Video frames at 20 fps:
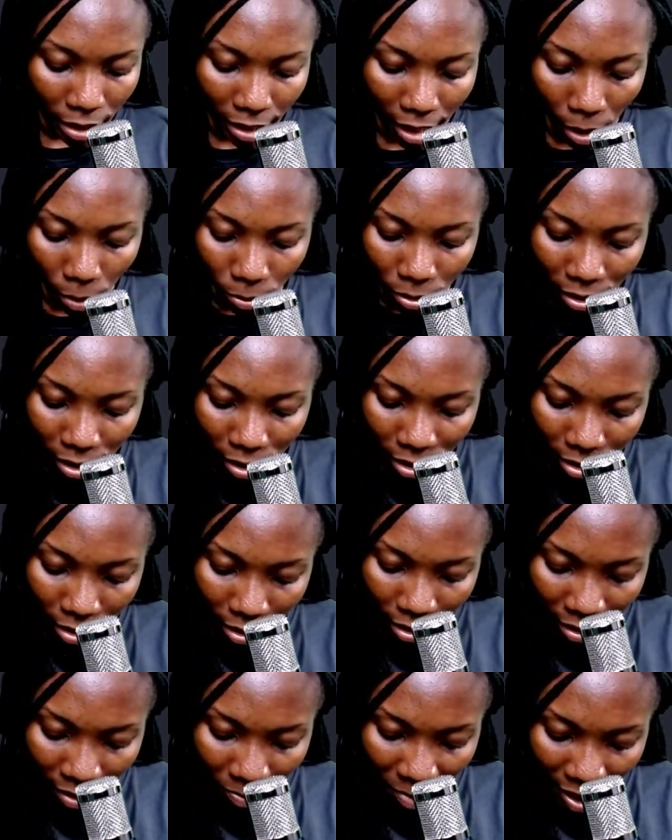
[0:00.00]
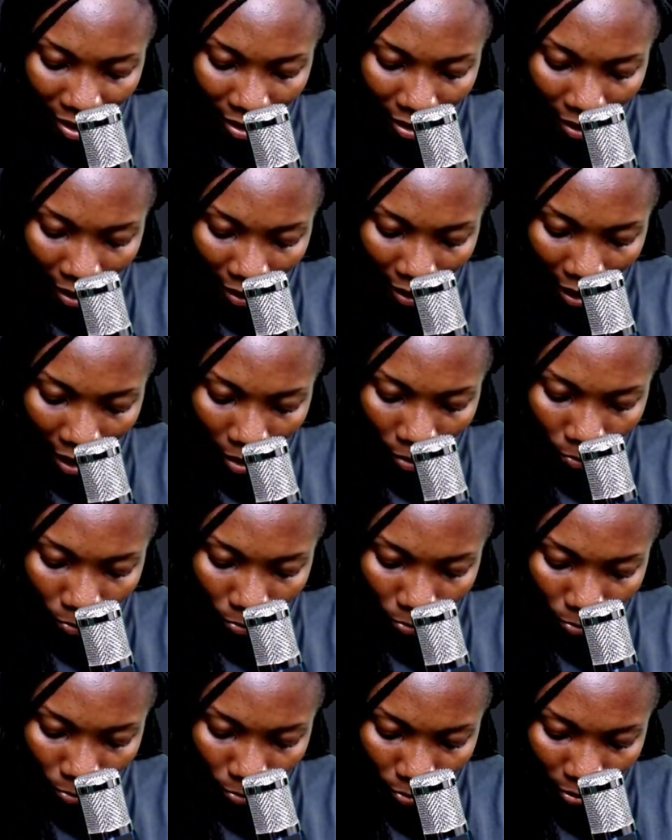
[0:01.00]
Now, this is making an
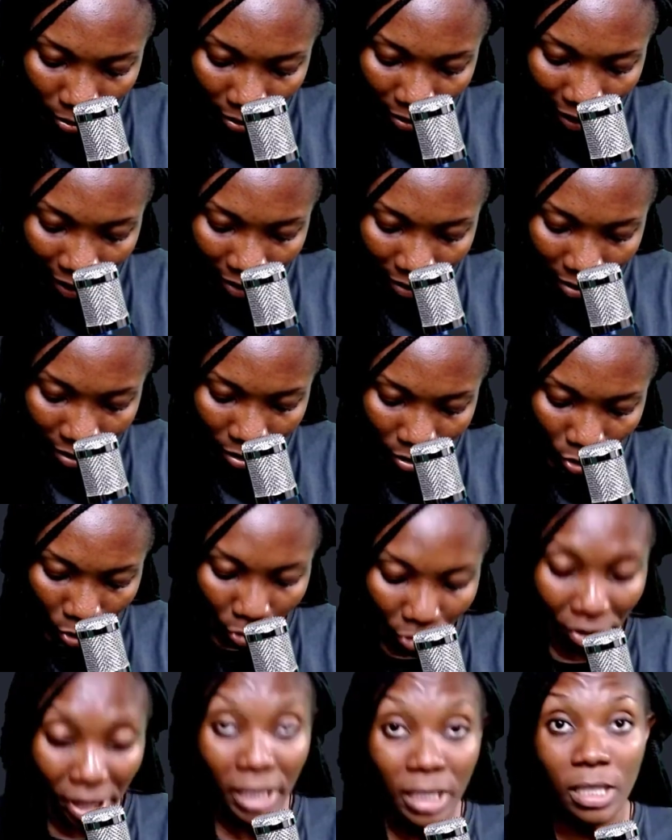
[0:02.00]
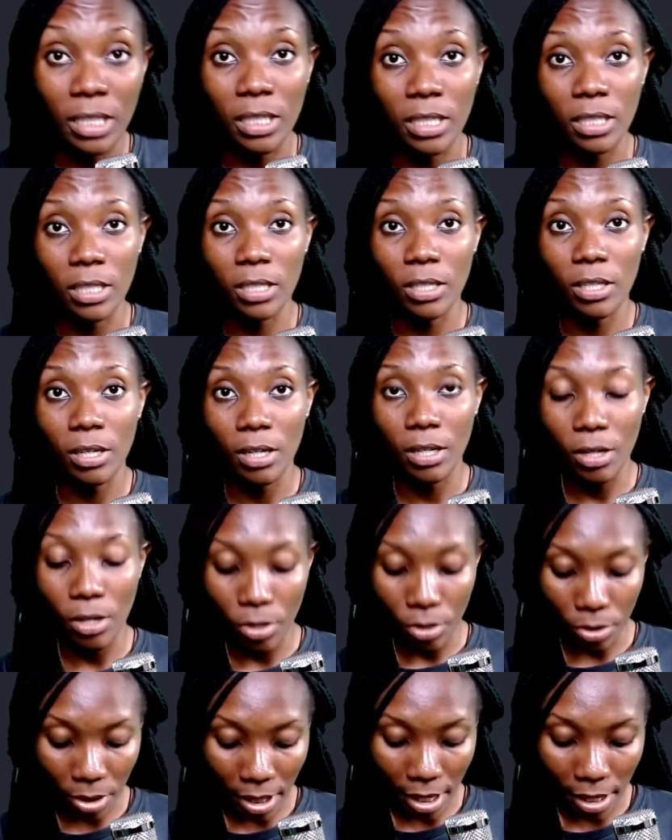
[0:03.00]
angle 90 already,
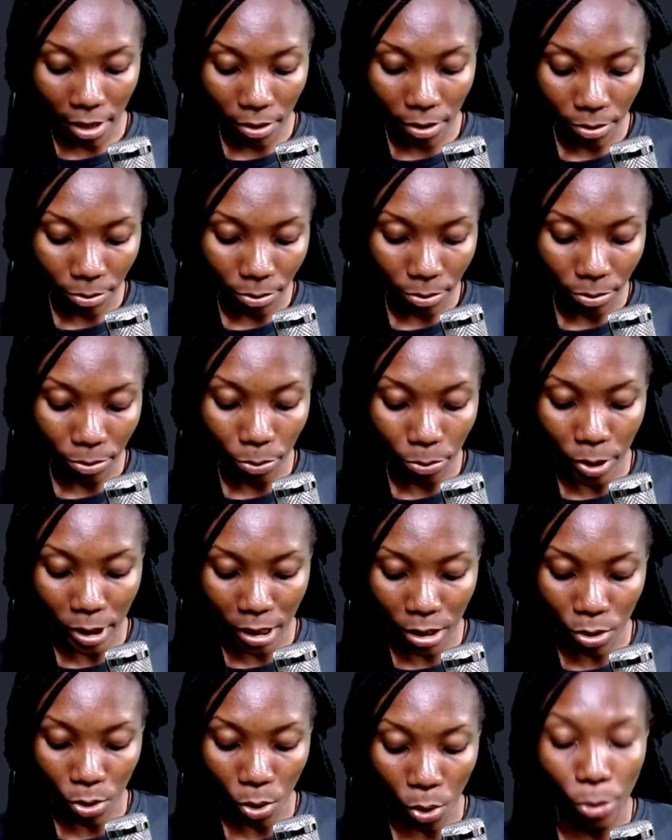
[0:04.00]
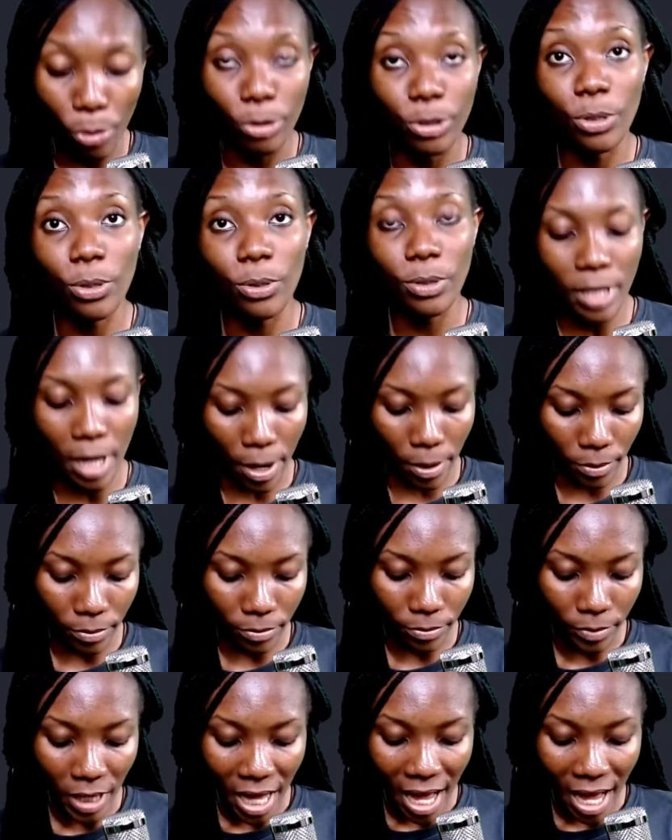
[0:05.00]
okay, with the horizontal.